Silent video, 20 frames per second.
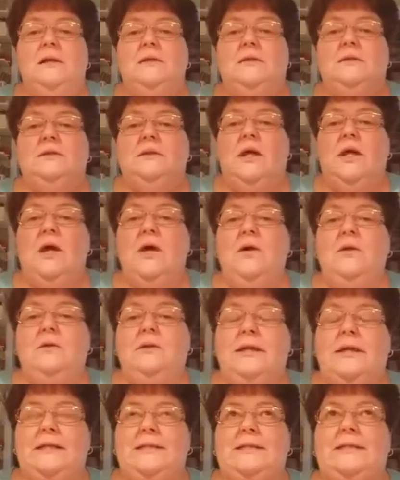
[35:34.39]
So,
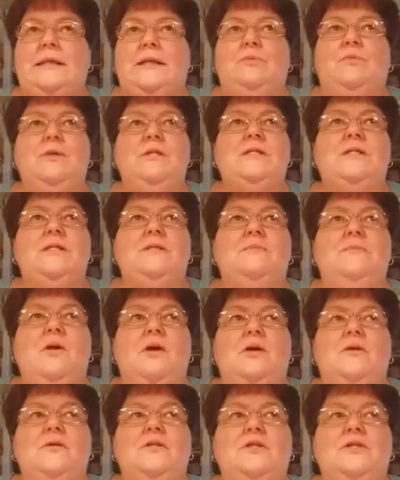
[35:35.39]
let's see. What's
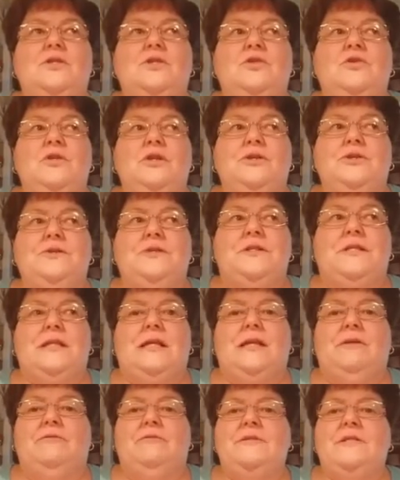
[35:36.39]
tomorrow's New Year's
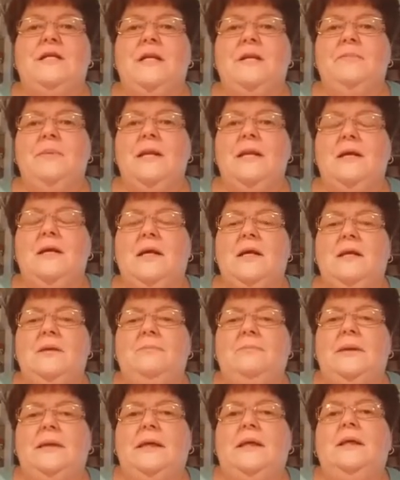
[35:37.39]
Eve? Is anybody going to
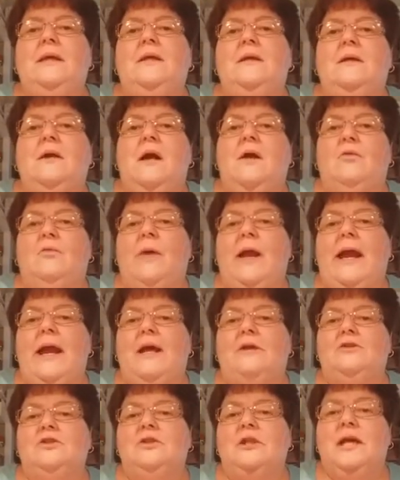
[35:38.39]
be
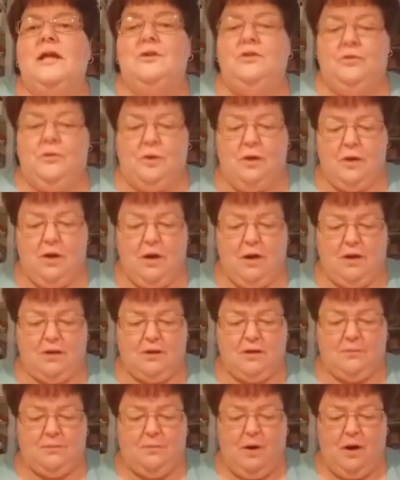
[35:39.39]
around? Should I do a
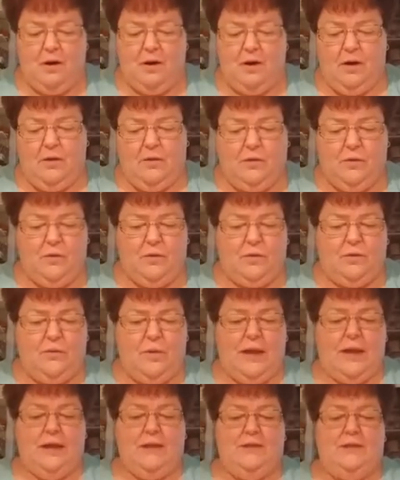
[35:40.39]
card tomorrow or
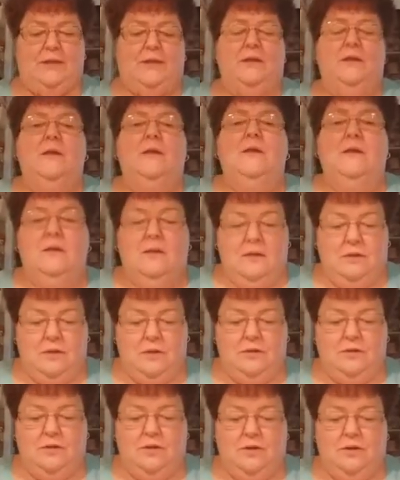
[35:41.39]
wait
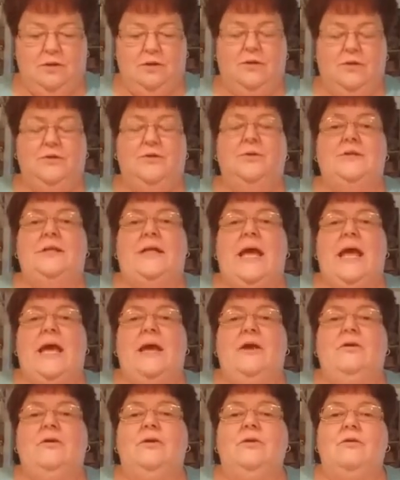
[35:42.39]
till New Year's
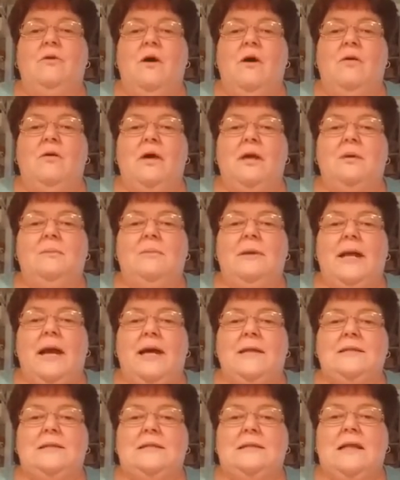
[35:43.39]
Day? Are you all going to be
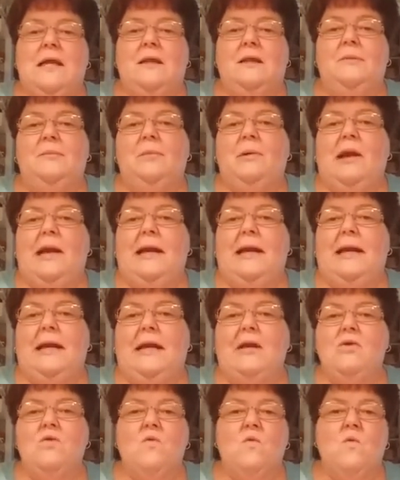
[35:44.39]
out
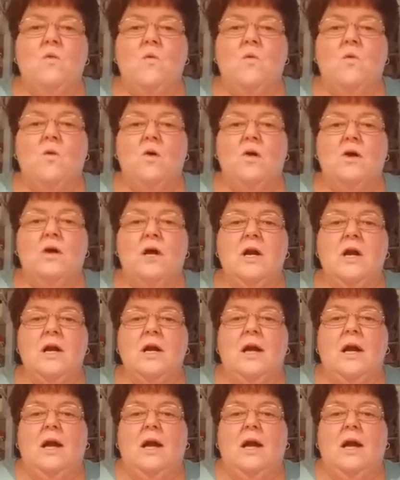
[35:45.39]
celebrating, or